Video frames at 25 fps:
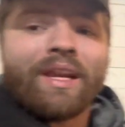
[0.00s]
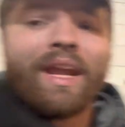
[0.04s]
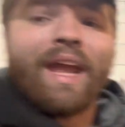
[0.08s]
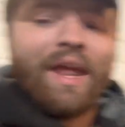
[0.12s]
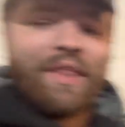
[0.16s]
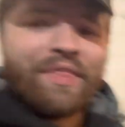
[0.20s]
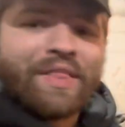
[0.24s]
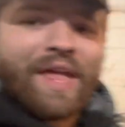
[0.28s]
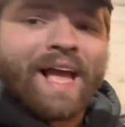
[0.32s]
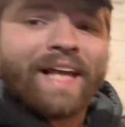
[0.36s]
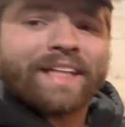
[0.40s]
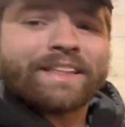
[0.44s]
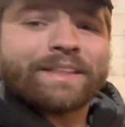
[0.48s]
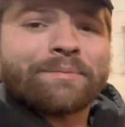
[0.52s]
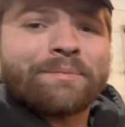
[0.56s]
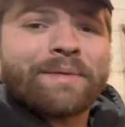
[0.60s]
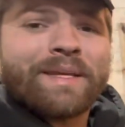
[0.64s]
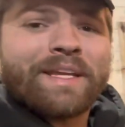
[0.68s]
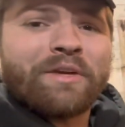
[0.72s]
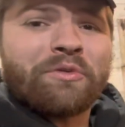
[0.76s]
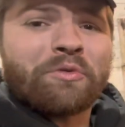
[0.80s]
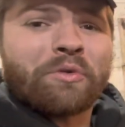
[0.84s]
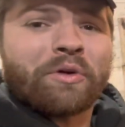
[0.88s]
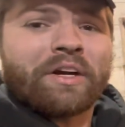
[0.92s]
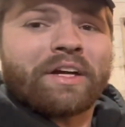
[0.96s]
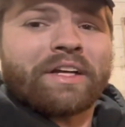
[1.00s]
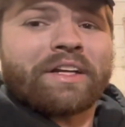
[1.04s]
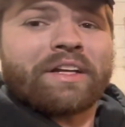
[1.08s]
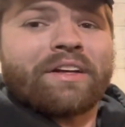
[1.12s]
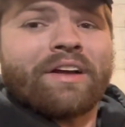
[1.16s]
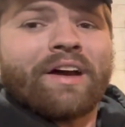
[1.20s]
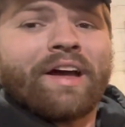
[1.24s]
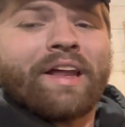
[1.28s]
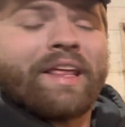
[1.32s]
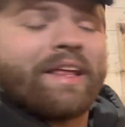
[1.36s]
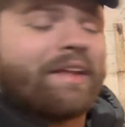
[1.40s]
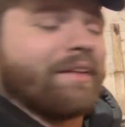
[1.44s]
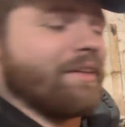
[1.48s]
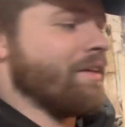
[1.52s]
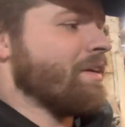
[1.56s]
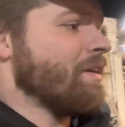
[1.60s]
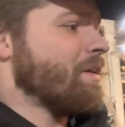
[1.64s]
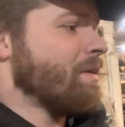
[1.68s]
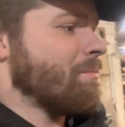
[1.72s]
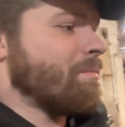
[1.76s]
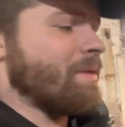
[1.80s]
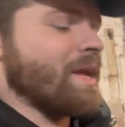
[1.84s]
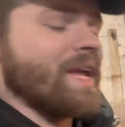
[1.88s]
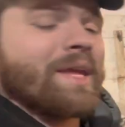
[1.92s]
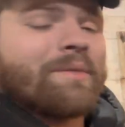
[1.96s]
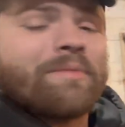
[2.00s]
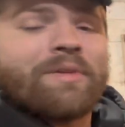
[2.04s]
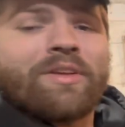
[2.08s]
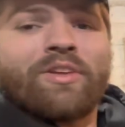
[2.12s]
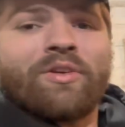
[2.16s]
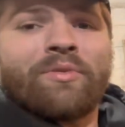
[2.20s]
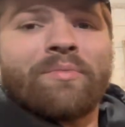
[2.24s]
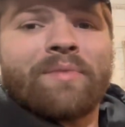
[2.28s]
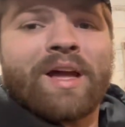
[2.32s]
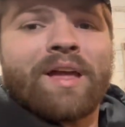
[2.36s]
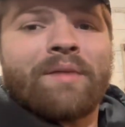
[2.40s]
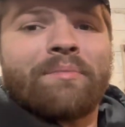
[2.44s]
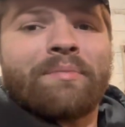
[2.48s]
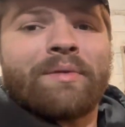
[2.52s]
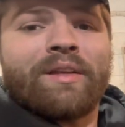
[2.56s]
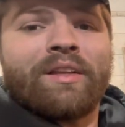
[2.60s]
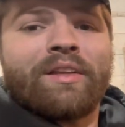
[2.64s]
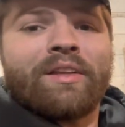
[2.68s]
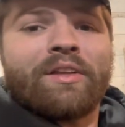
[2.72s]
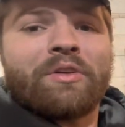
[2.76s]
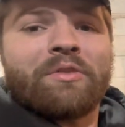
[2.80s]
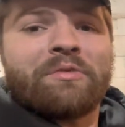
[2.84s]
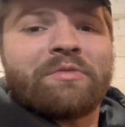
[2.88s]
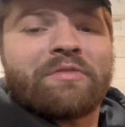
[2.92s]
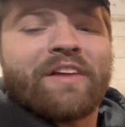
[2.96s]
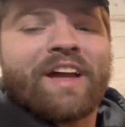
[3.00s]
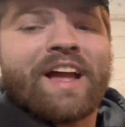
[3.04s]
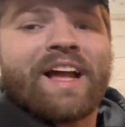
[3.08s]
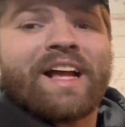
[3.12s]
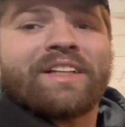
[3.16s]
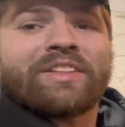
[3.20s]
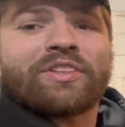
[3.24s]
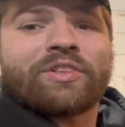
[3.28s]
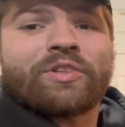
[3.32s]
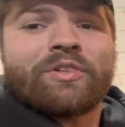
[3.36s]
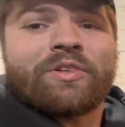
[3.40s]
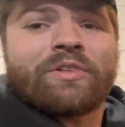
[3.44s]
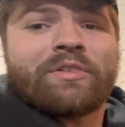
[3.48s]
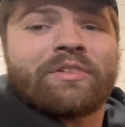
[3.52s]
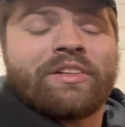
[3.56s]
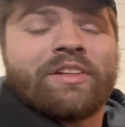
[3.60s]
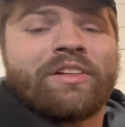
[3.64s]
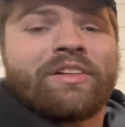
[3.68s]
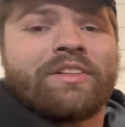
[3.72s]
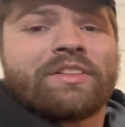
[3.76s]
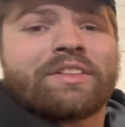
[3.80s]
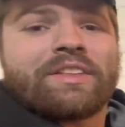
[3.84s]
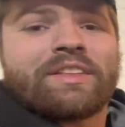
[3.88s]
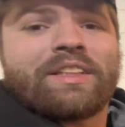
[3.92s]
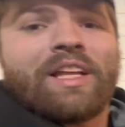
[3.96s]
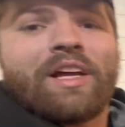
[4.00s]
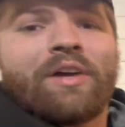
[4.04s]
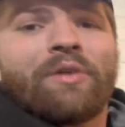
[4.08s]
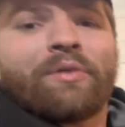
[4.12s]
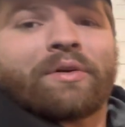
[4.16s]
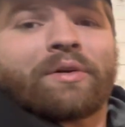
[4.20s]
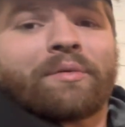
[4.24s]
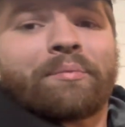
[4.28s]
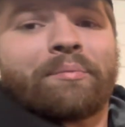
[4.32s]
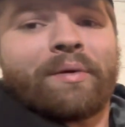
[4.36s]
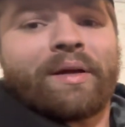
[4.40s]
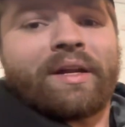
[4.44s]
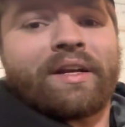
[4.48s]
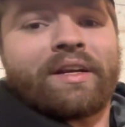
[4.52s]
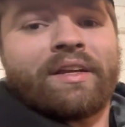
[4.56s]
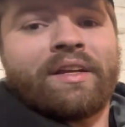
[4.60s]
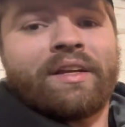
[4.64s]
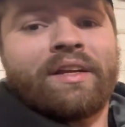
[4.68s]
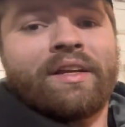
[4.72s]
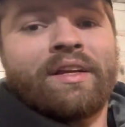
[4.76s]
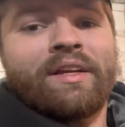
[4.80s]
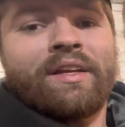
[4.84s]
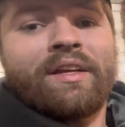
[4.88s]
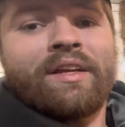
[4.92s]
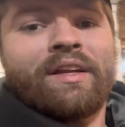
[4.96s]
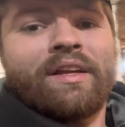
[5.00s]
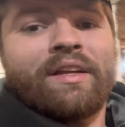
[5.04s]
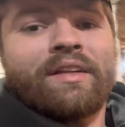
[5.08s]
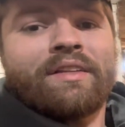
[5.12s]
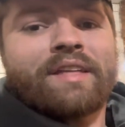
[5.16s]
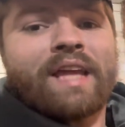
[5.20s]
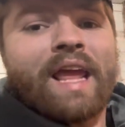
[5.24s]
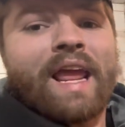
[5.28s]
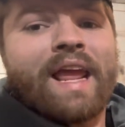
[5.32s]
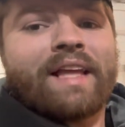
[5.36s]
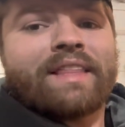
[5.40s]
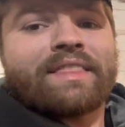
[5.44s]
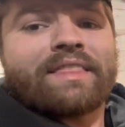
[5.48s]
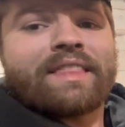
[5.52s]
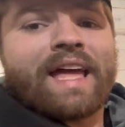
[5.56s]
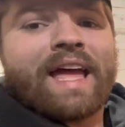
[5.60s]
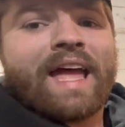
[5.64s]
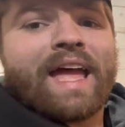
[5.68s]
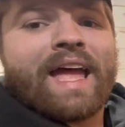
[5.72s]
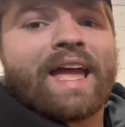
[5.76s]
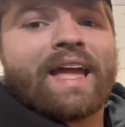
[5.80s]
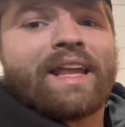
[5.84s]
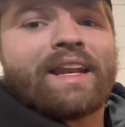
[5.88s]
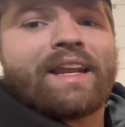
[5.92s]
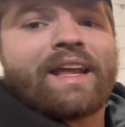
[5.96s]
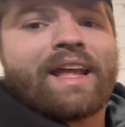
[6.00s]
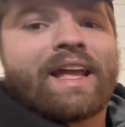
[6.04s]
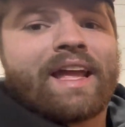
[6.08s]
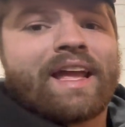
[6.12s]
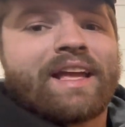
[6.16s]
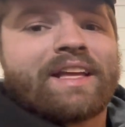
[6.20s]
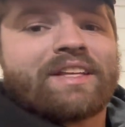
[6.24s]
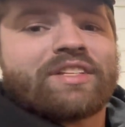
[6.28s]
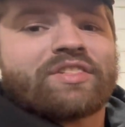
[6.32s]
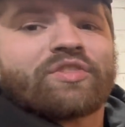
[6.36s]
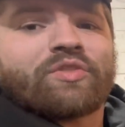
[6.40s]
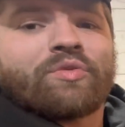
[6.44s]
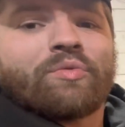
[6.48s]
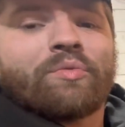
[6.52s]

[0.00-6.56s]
And that's me working on it. Maybe you might be a little faster or a little slower, but take that as you